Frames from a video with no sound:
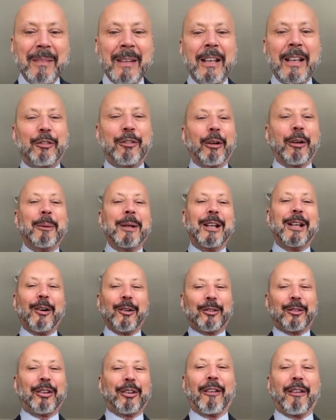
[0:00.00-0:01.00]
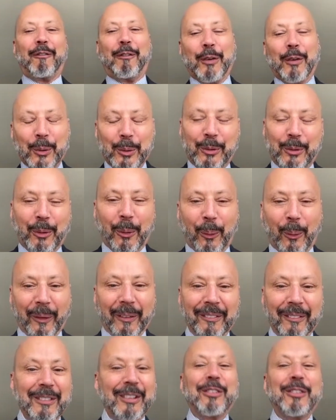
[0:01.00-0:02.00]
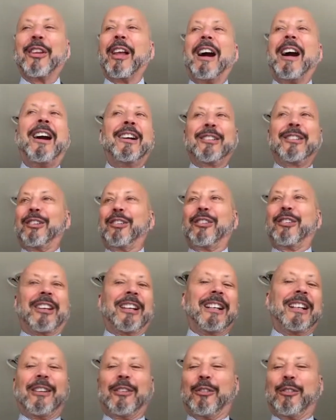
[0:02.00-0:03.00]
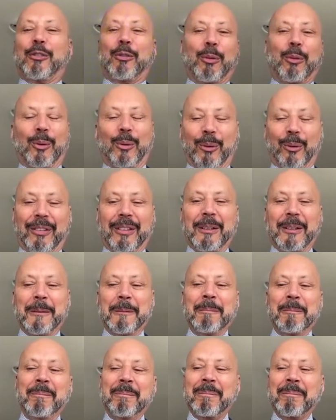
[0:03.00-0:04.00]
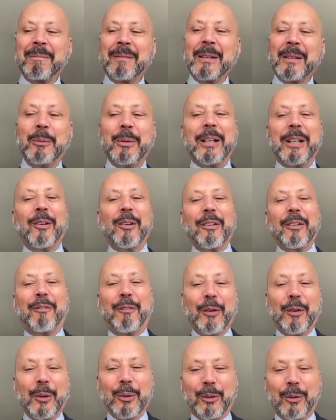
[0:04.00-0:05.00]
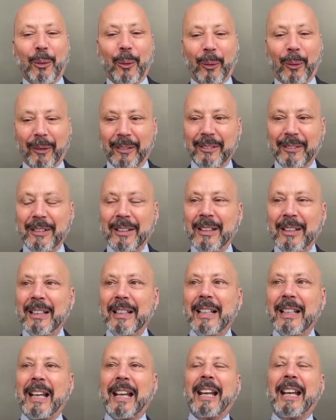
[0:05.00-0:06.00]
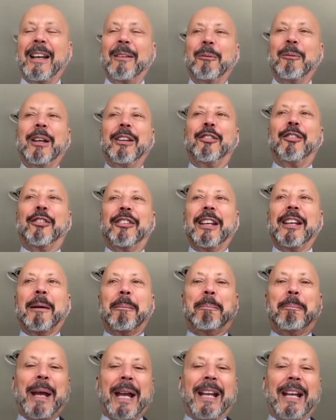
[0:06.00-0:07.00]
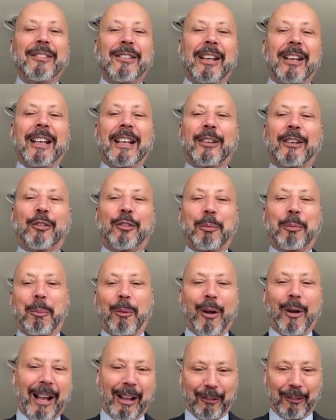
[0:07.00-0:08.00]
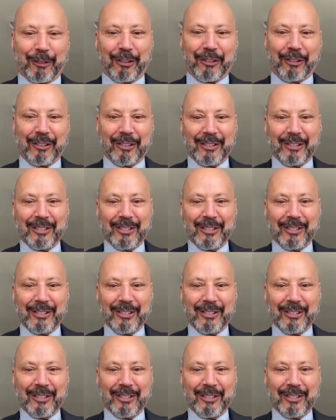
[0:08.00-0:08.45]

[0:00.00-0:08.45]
So we go to the food court. This is honest to God's truth. We go to the food court and we see a Panda Express